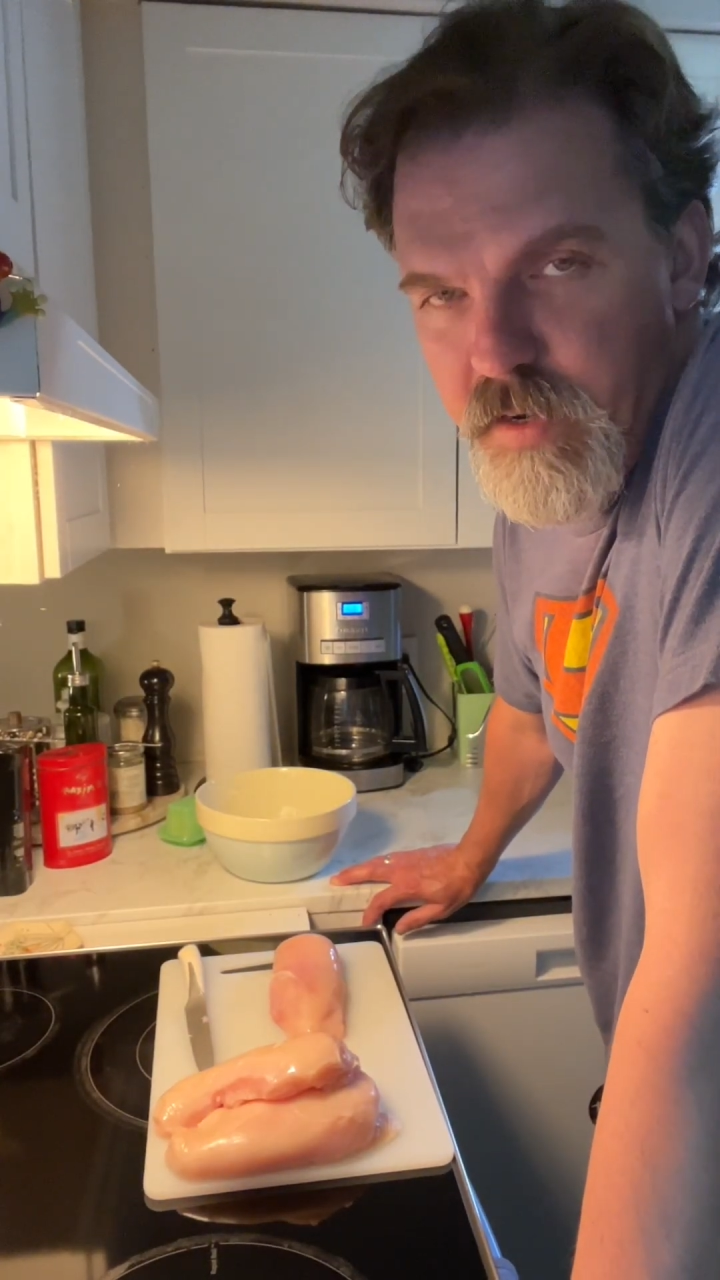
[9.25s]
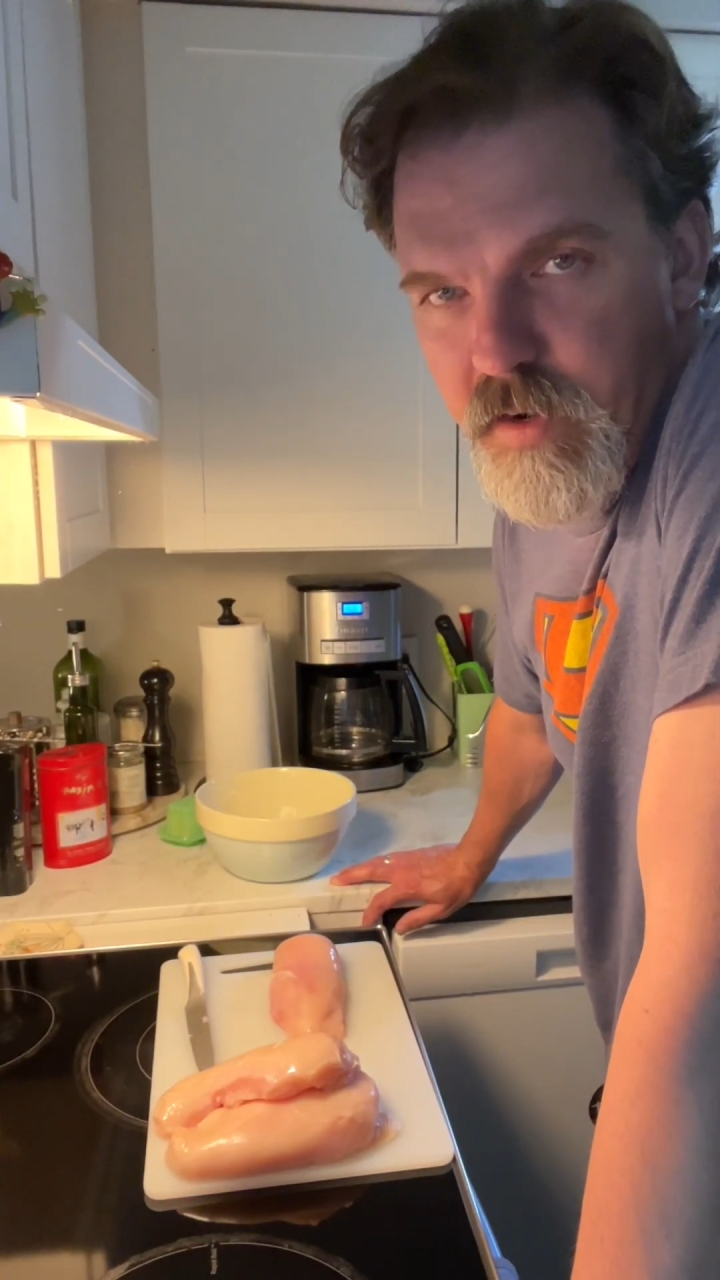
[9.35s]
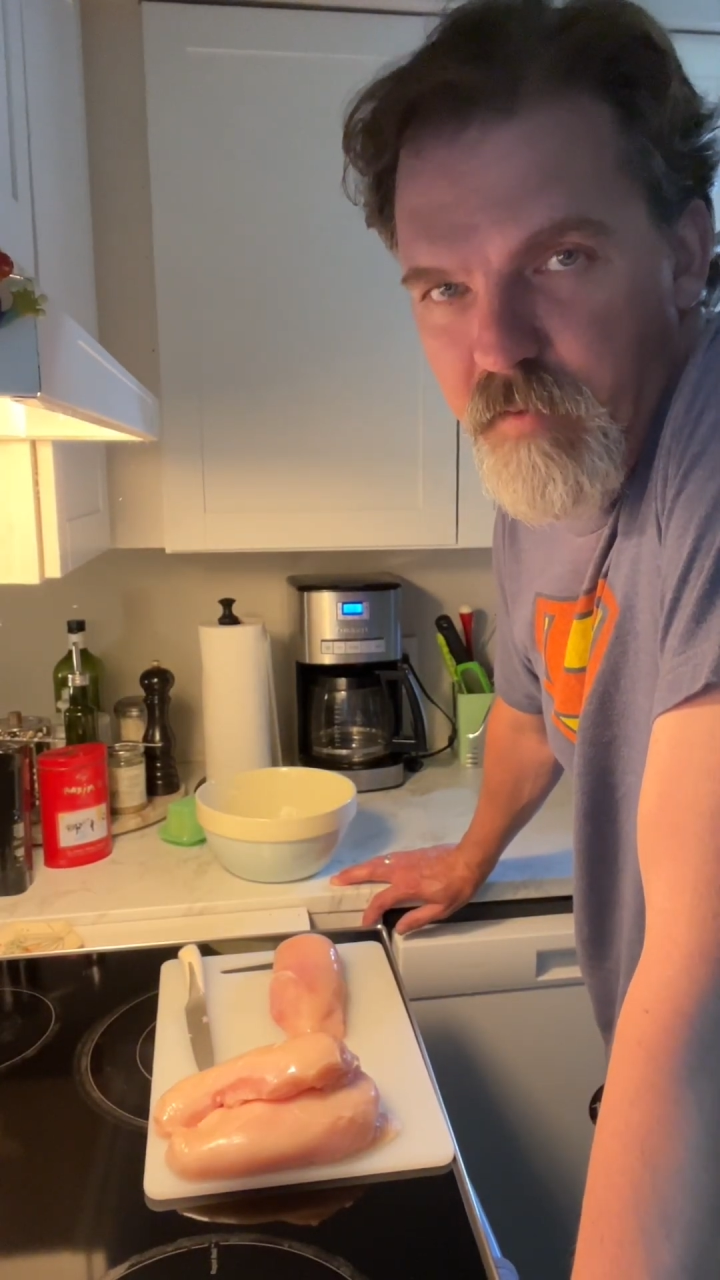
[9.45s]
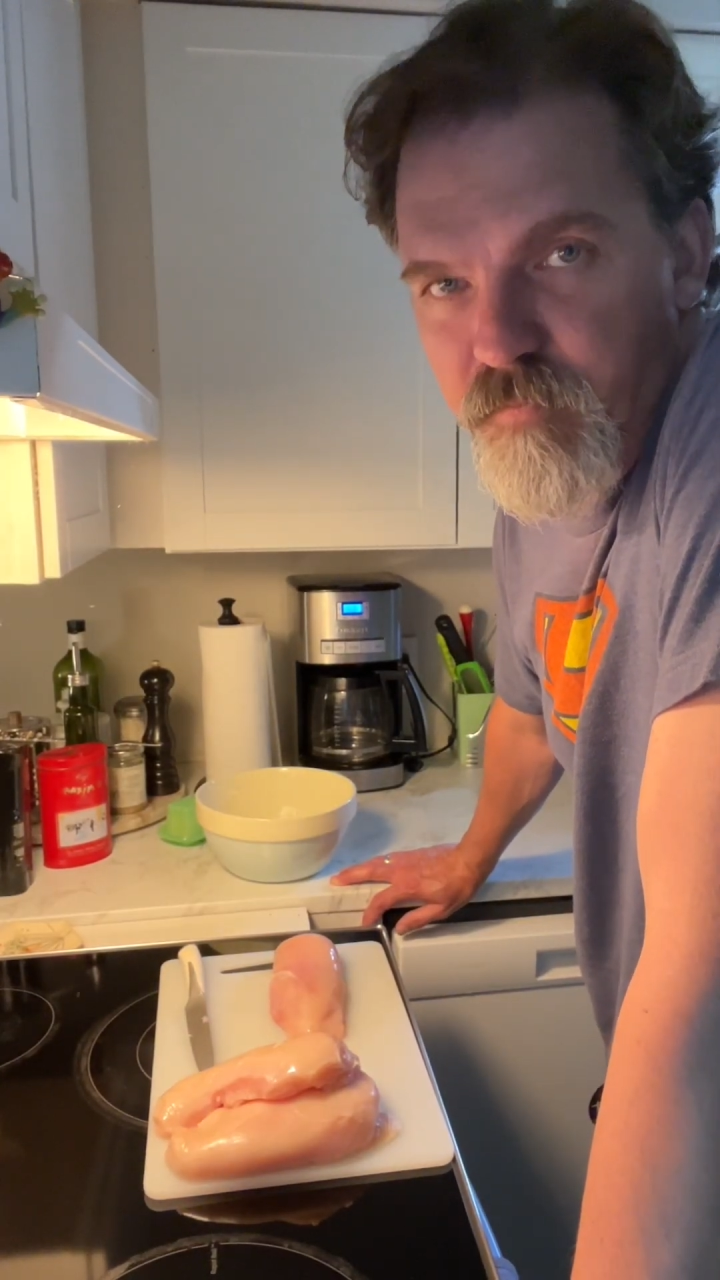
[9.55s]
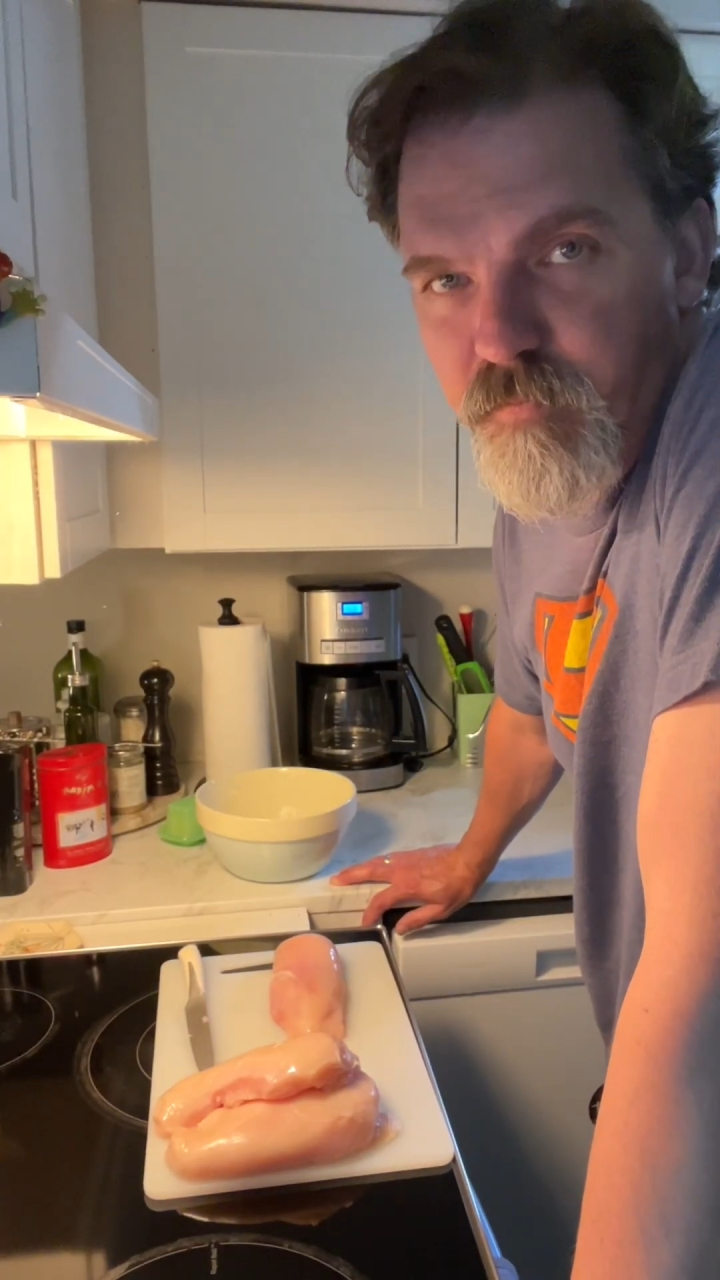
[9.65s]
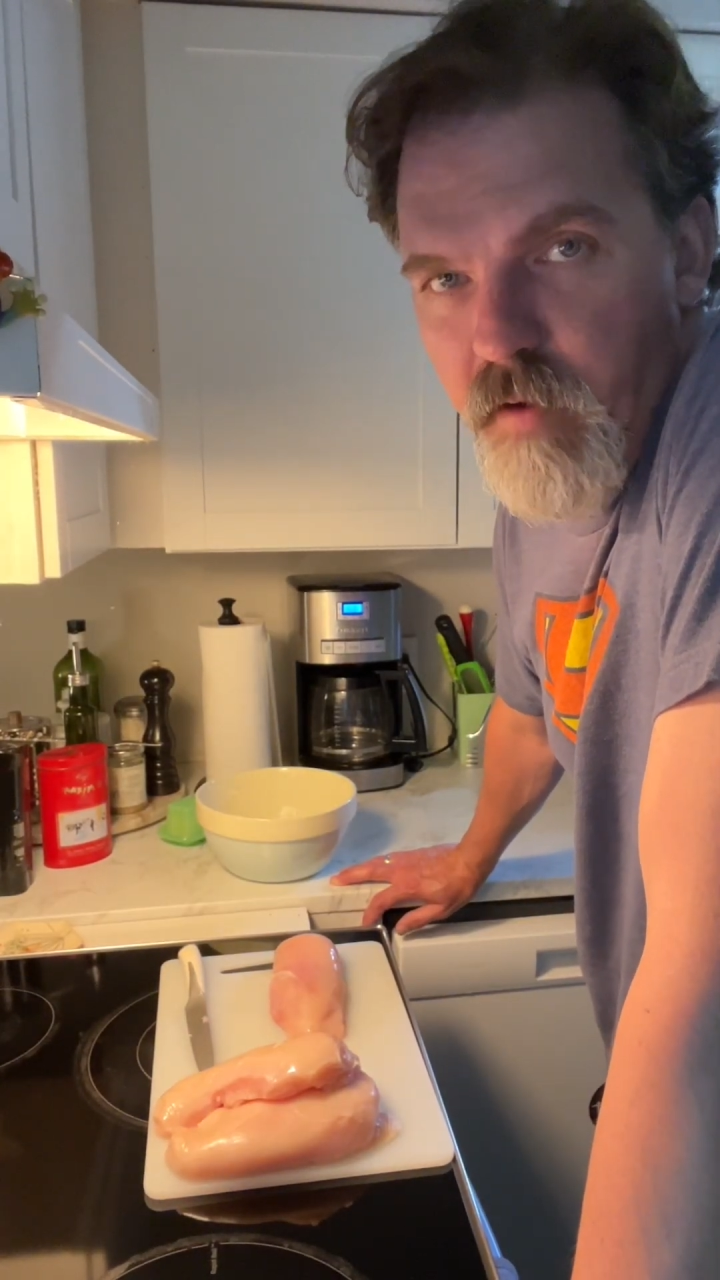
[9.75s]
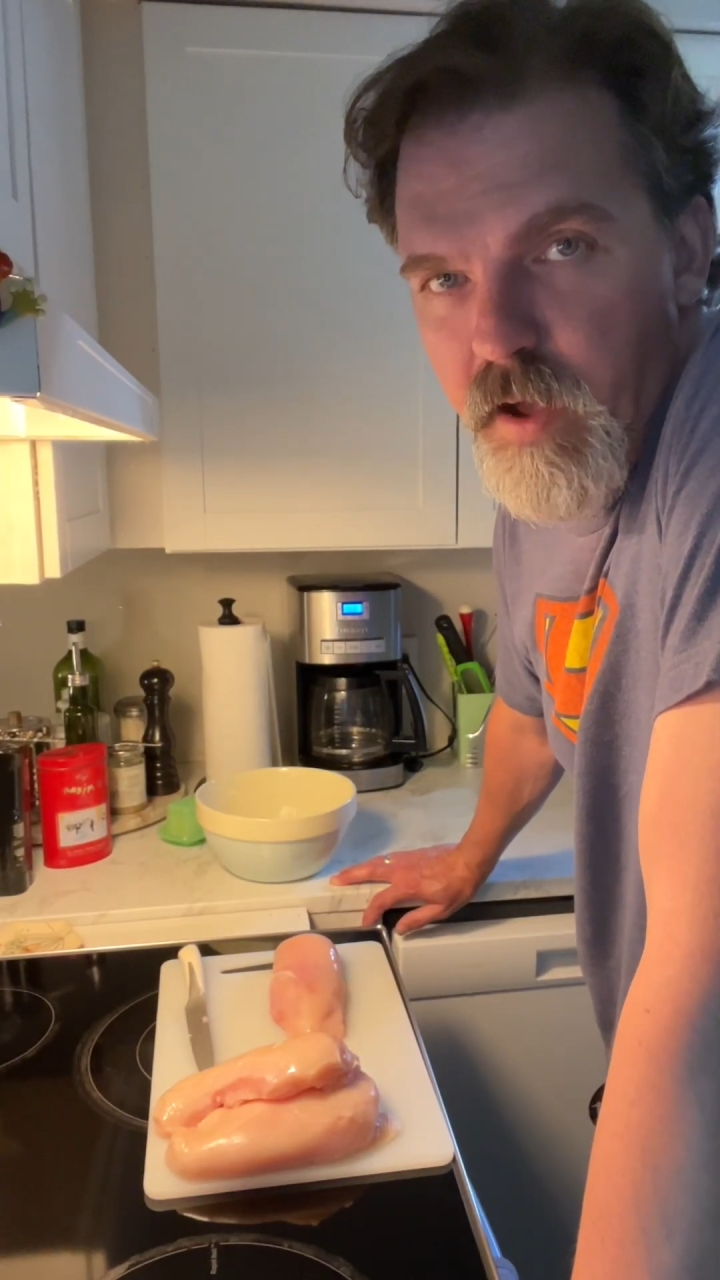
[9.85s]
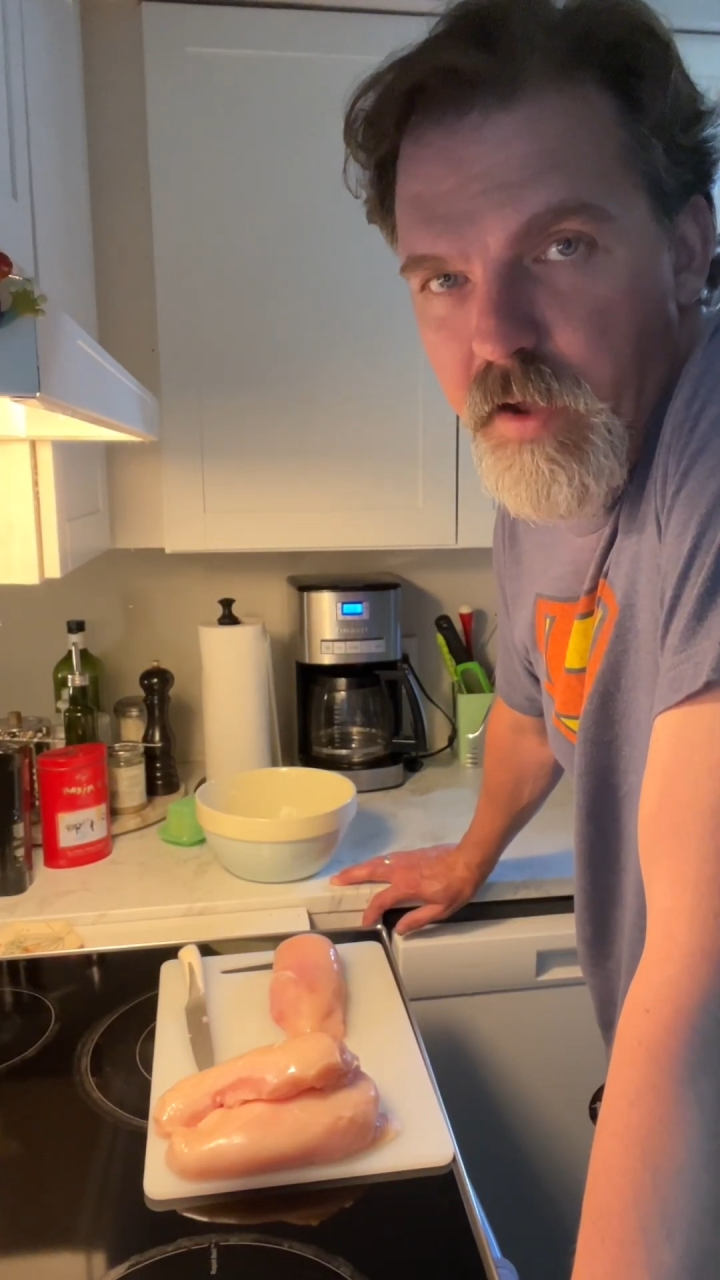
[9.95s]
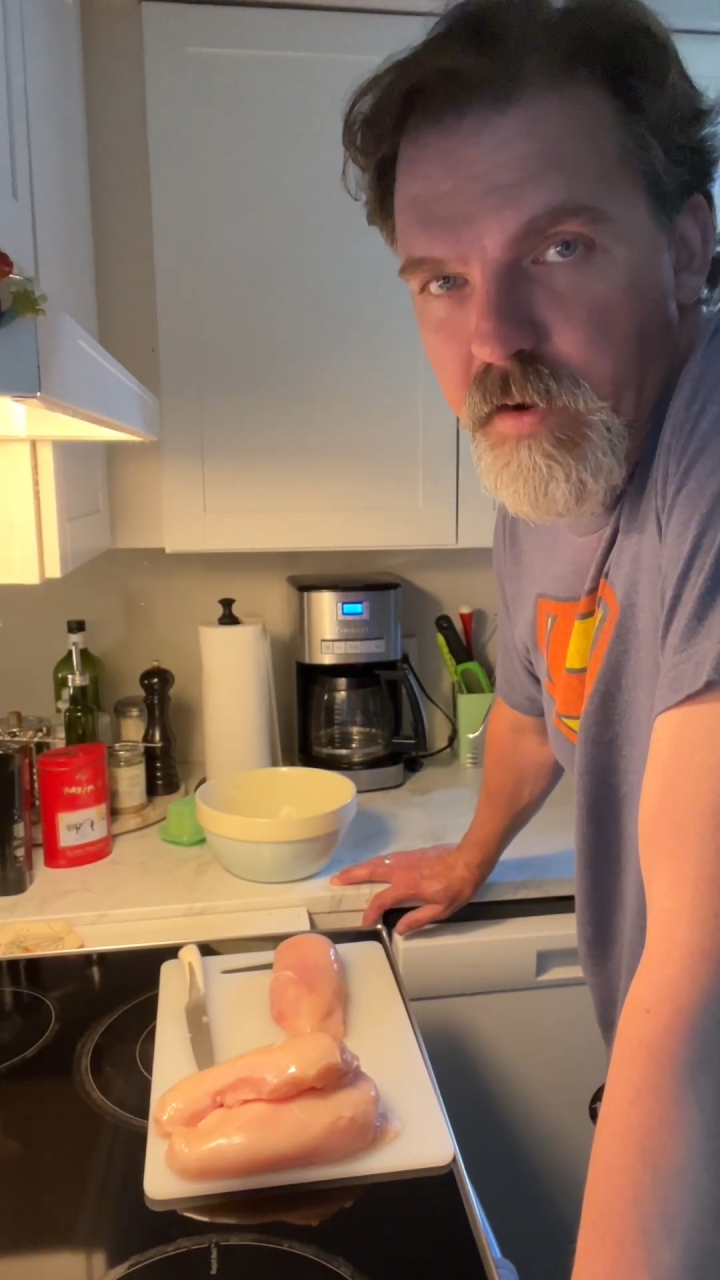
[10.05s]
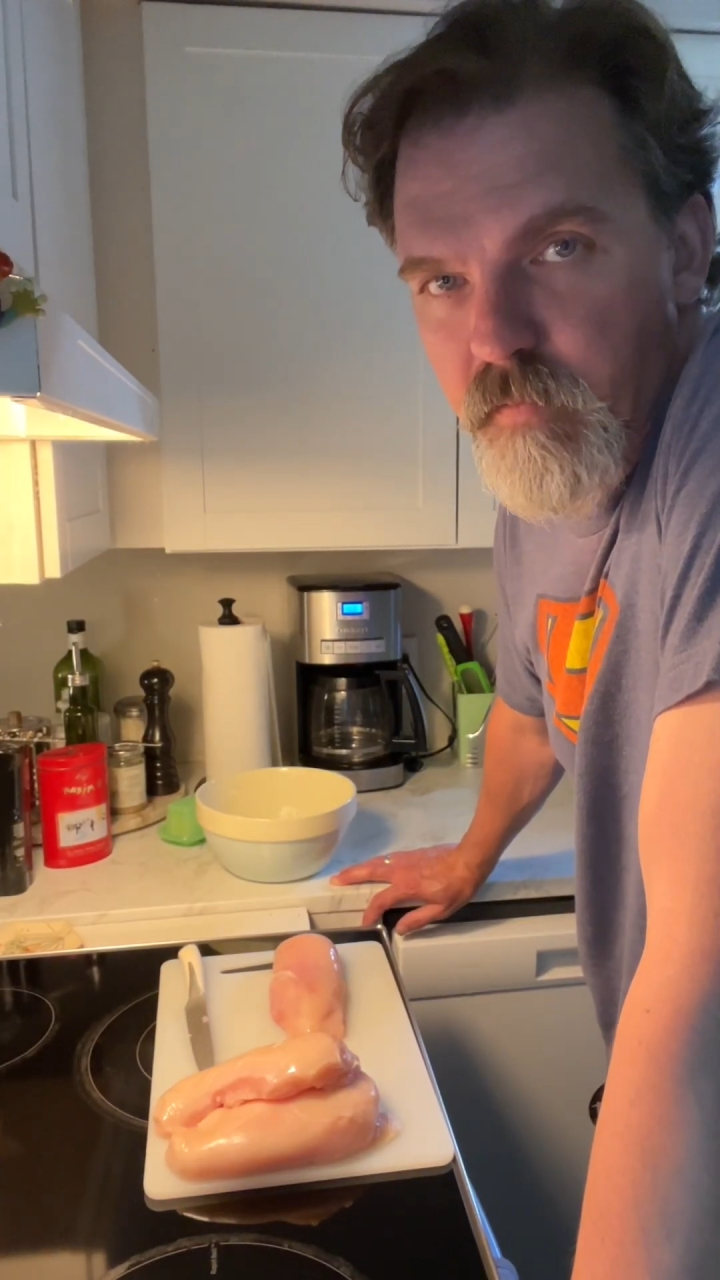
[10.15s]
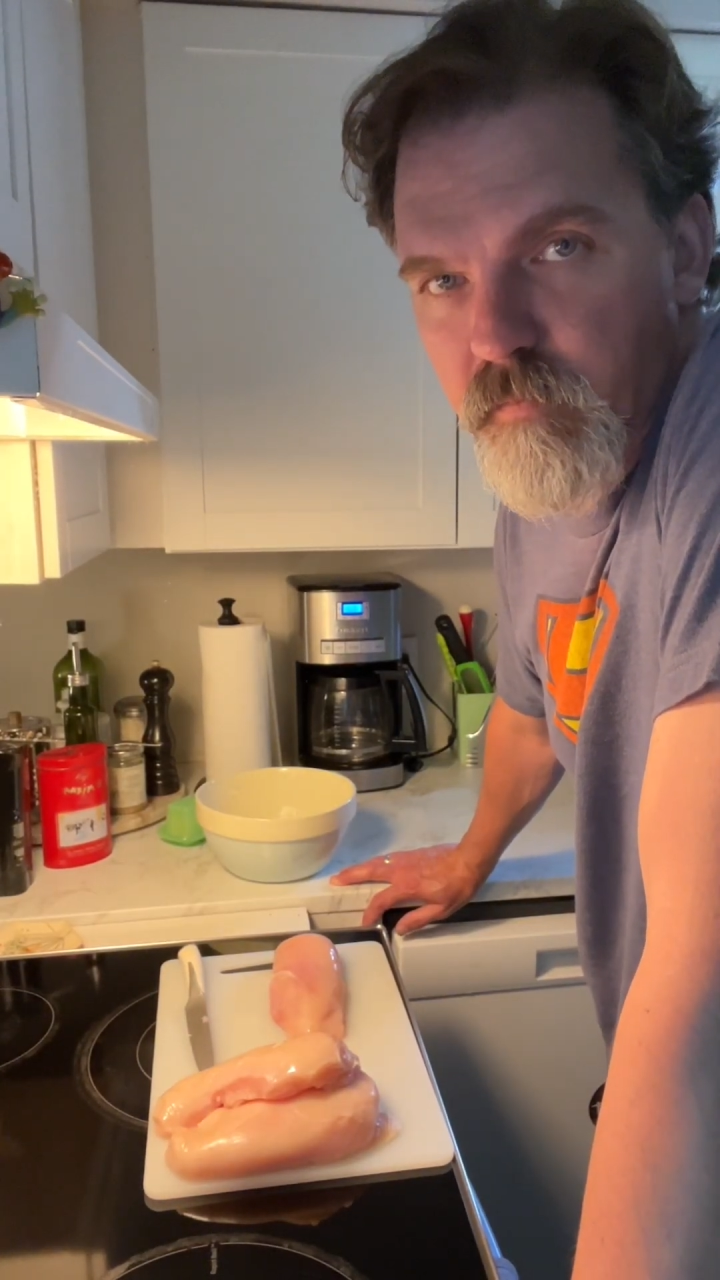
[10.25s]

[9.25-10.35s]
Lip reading: and fried